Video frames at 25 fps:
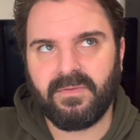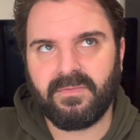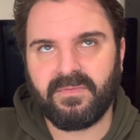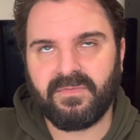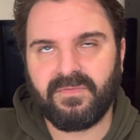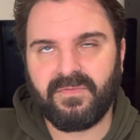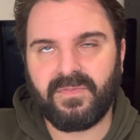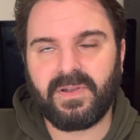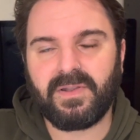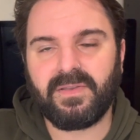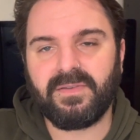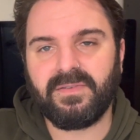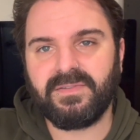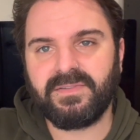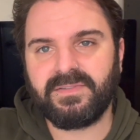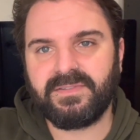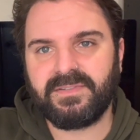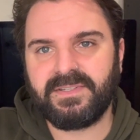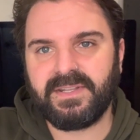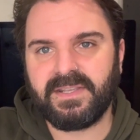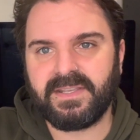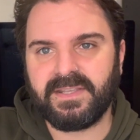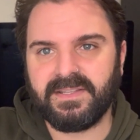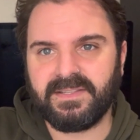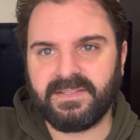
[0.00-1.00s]
follows
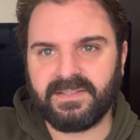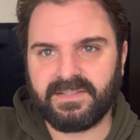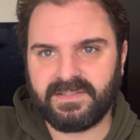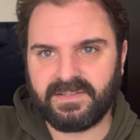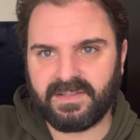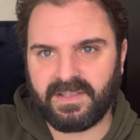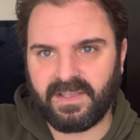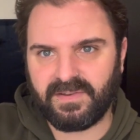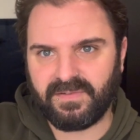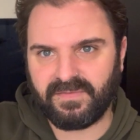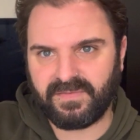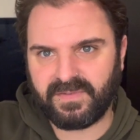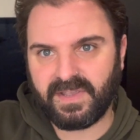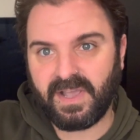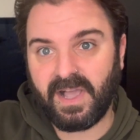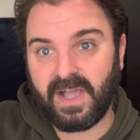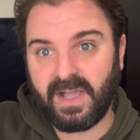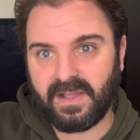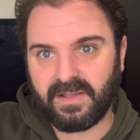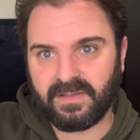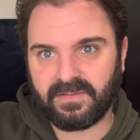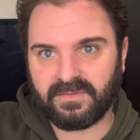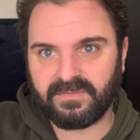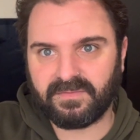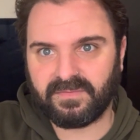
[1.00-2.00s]
Dickens' kind of
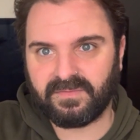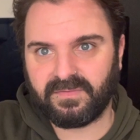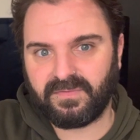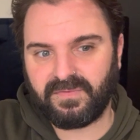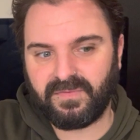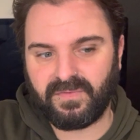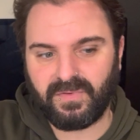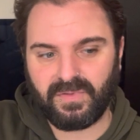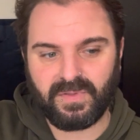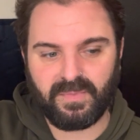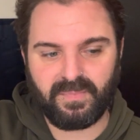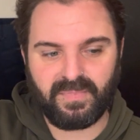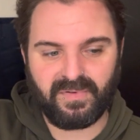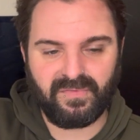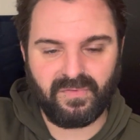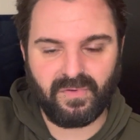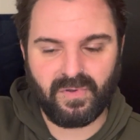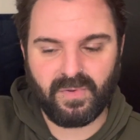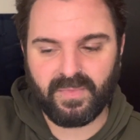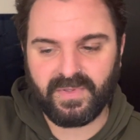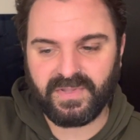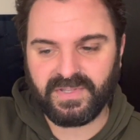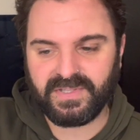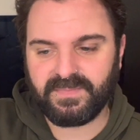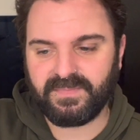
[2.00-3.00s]
cut for the performance,